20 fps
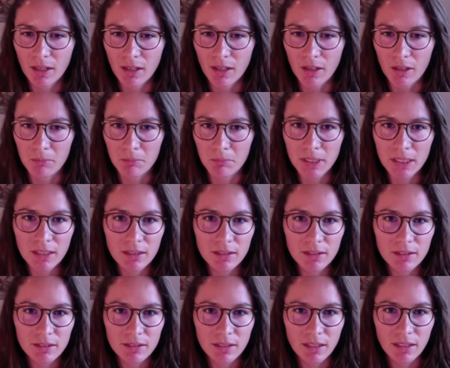
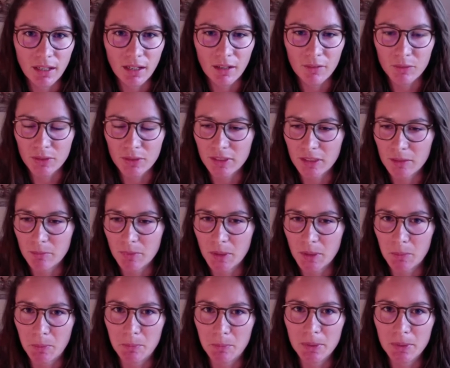means, they have the same
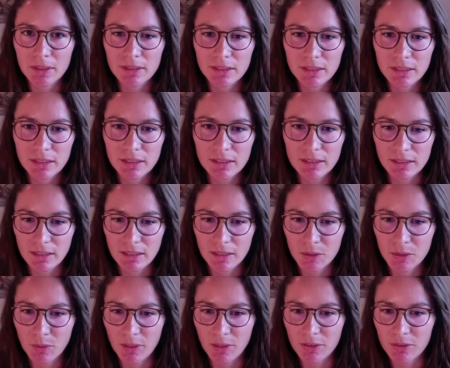capabilities,
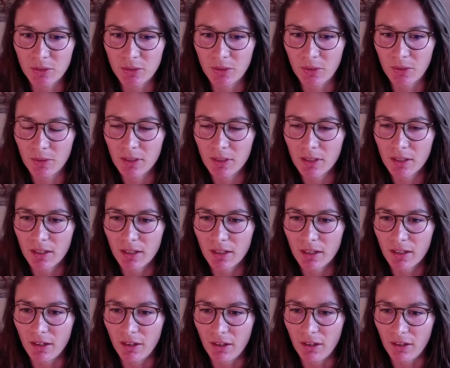etc. So
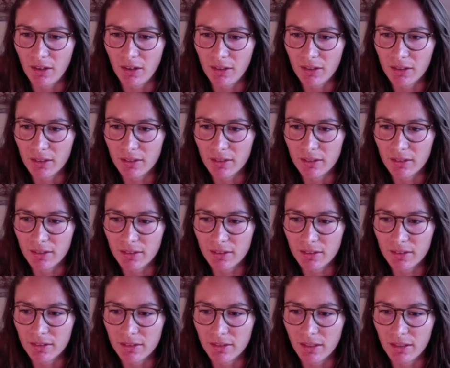
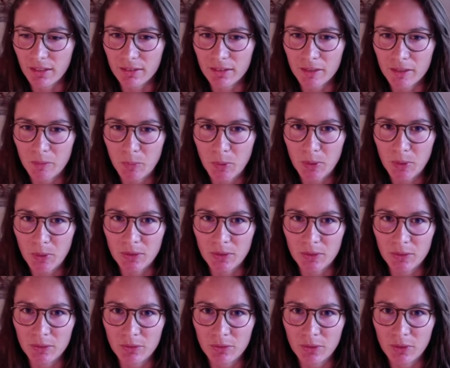it's, I think,
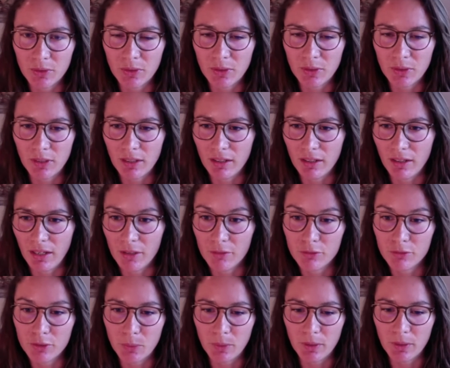important for
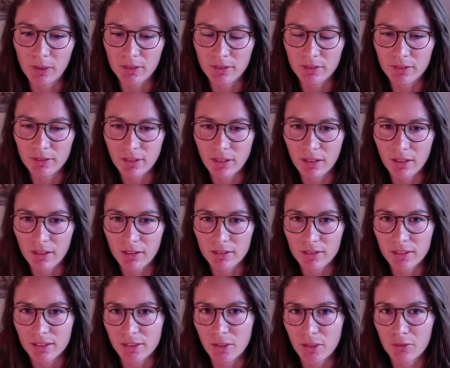everyone
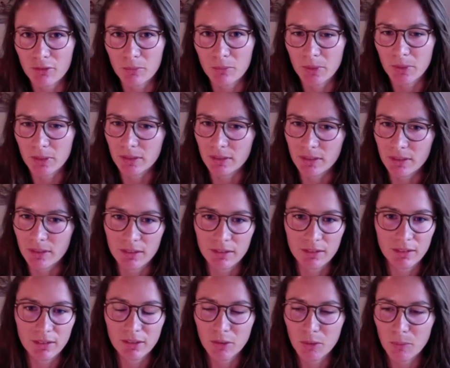in government
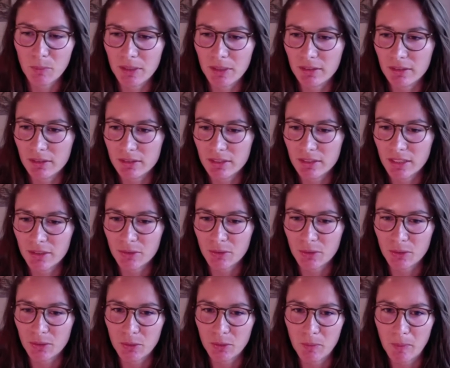and humanitarian
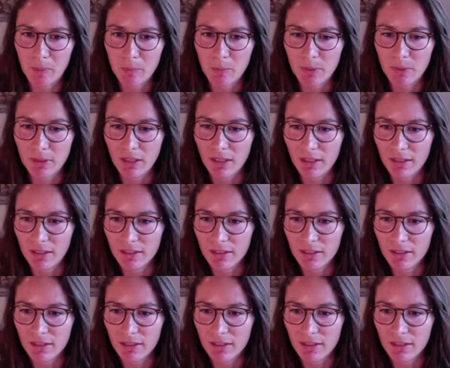sector to remember that,